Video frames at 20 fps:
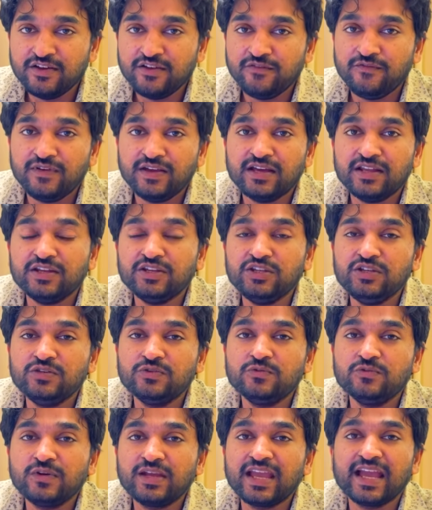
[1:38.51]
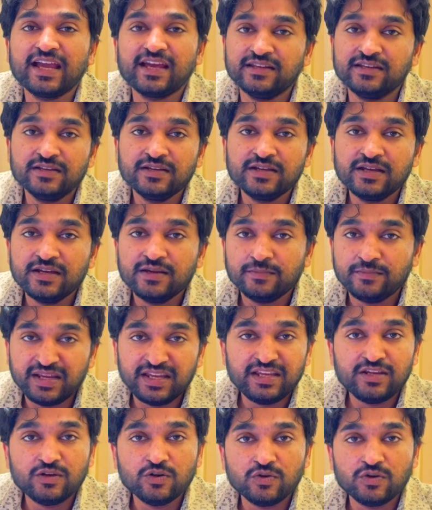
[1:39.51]
where you can
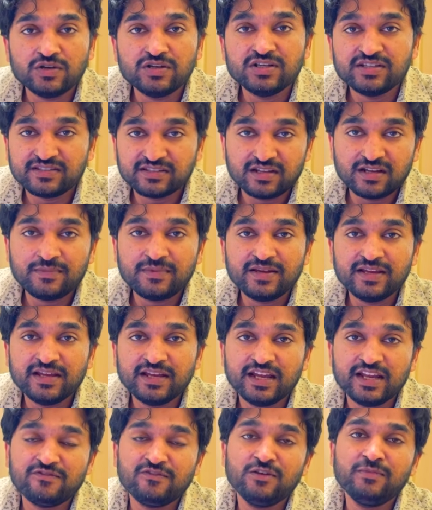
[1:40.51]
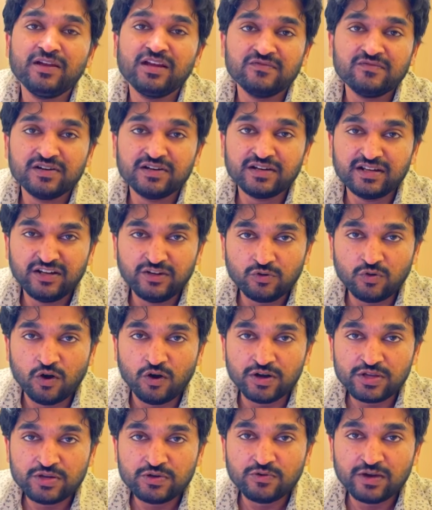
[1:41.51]
bring your script, it will be converted into
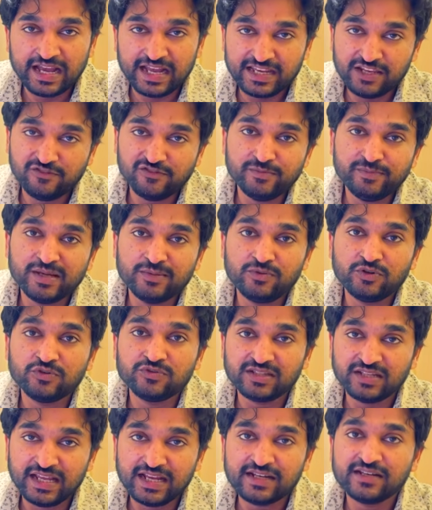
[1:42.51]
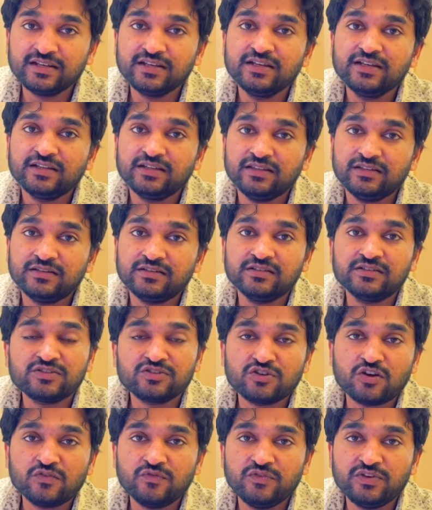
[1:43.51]
audio, and you will be able to select the
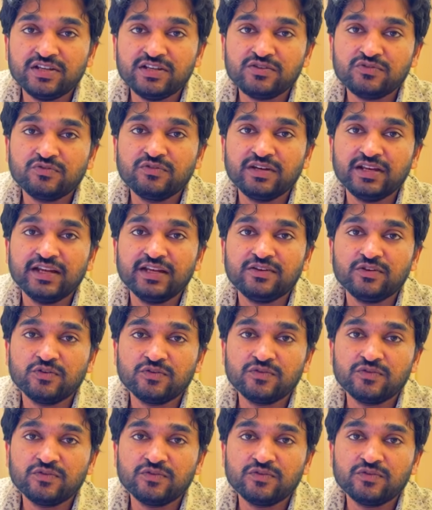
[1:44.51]
stock footage to create your